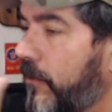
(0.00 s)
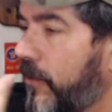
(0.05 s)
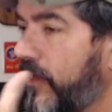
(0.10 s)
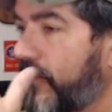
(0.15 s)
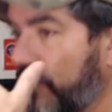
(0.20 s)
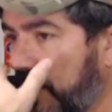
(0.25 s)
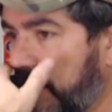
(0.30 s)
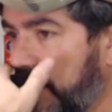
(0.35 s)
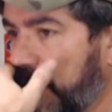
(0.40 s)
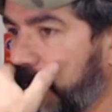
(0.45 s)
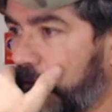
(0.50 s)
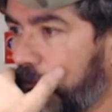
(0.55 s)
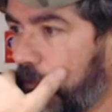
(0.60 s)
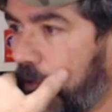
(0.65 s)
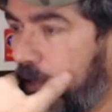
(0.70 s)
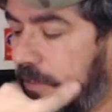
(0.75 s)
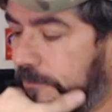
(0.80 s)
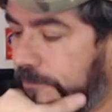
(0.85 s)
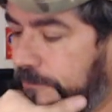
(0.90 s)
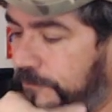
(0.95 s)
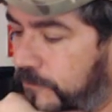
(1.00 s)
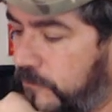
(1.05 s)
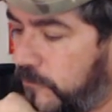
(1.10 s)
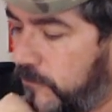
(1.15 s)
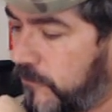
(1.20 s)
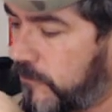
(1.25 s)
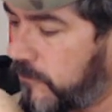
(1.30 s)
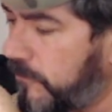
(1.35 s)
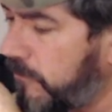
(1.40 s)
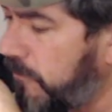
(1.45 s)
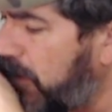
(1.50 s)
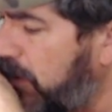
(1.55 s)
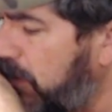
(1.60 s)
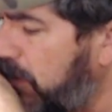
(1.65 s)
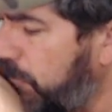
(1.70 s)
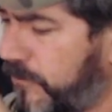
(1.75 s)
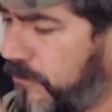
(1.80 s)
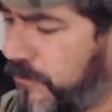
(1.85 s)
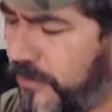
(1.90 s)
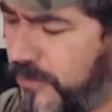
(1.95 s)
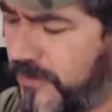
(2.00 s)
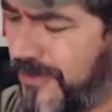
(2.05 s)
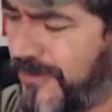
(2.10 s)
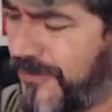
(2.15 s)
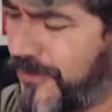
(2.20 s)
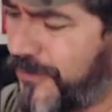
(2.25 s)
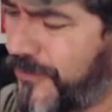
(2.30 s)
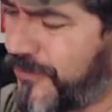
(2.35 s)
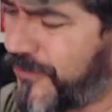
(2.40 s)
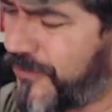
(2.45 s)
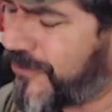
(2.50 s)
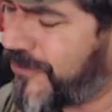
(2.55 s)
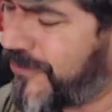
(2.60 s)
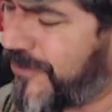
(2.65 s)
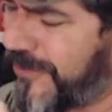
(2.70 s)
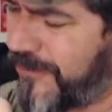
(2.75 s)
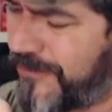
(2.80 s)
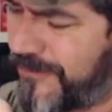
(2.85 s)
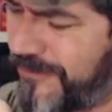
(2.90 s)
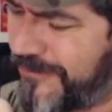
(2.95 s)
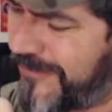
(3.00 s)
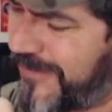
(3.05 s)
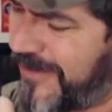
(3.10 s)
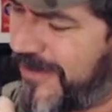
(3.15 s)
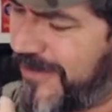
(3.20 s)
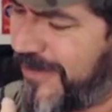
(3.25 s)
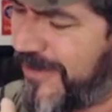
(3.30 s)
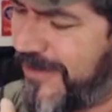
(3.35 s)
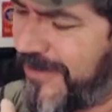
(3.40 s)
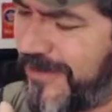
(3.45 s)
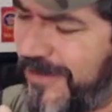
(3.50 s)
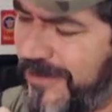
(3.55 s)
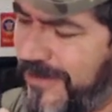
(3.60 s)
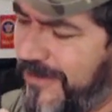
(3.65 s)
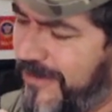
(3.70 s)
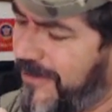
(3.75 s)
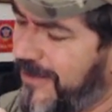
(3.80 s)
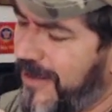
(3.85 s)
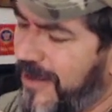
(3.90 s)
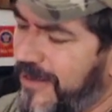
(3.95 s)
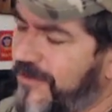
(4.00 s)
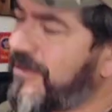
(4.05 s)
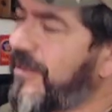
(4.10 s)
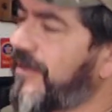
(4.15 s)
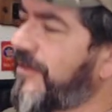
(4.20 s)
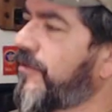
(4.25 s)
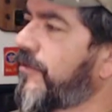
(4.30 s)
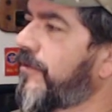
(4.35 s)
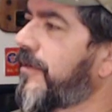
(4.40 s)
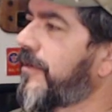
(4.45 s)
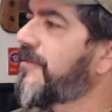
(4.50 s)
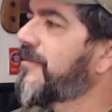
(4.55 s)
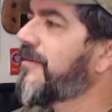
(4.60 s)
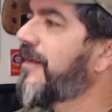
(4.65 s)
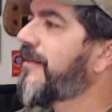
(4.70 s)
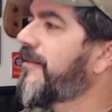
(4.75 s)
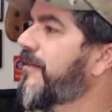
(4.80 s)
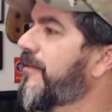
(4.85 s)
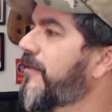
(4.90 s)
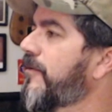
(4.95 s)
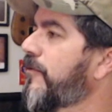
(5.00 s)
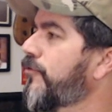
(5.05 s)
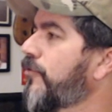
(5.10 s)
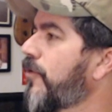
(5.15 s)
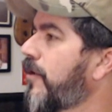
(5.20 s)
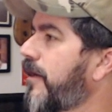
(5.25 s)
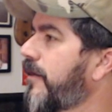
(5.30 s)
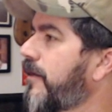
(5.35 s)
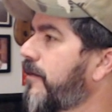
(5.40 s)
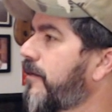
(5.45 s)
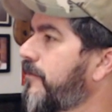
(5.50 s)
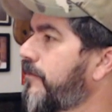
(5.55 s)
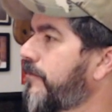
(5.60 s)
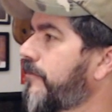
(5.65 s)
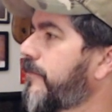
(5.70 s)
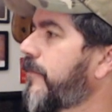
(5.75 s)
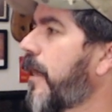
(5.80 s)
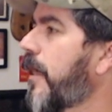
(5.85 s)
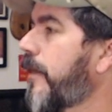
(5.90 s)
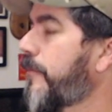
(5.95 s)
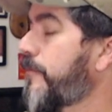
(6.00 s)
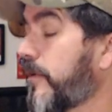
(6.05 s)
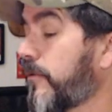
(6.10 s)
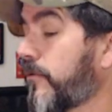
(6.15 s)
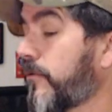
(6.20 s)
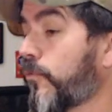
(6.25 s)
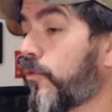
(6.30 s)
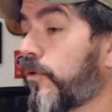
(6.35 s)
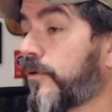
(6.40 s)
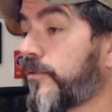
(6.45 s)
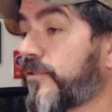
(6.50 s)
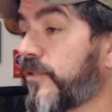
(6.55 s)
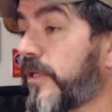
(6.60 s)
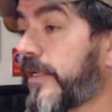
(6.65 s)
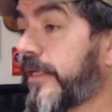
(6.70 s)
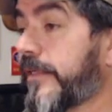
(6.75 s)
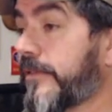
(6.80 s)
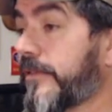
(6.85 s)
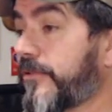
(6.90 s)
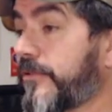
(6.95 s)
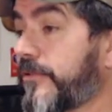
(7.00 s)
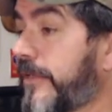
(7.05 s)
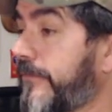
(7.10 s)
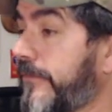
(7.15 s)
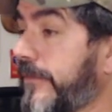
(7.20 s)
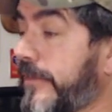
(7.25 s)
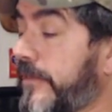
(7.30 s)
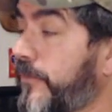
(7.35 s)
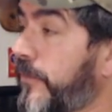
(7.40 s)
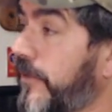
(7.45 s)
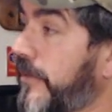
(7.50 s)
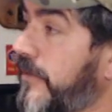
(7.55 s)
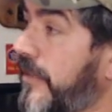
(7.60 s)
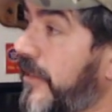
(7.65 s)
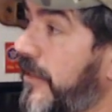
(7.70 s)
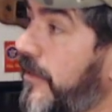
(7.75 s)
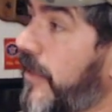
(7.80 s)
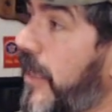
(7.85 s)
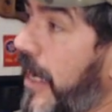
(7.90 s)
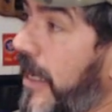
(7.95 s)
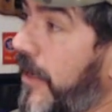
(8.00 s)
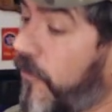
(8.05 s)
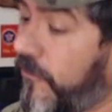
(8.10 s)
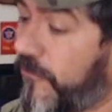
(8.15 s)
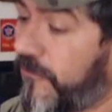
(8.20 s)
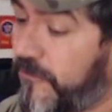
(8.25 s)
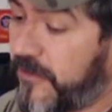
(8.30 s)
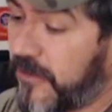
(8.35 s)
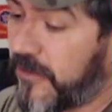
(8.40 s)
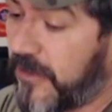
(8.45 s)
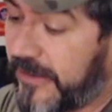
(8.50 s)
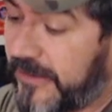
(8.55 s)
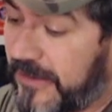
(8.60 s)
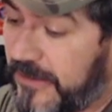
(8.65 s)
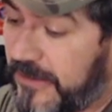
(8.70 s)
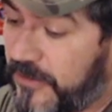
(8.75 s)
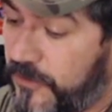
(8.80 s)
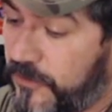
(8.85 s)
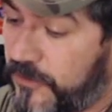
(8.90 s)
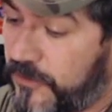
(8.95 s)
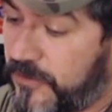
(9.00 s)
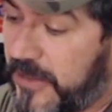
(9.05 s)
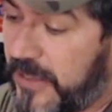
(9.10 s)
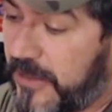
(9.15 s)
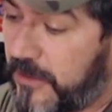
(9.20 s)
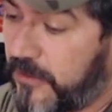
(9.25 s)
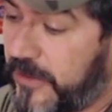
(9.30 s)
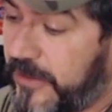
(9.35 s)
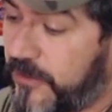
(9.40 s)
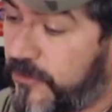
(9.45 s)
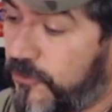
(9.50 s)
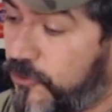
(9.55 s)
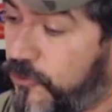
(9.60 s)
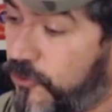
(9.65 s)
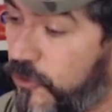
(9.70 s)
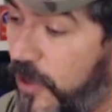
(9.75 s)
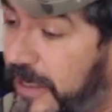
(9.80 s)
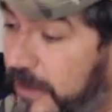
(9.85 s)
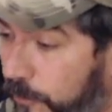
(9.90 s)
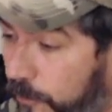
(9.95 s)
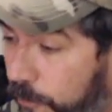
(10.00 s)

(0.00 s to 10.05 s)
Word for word: It does. You're right. Yeah. But the dudes are there. It's not that they're trying to. I don't know what it was like in the 70s, but I'll tell you, I don't feel like the dudes nowadays are trying to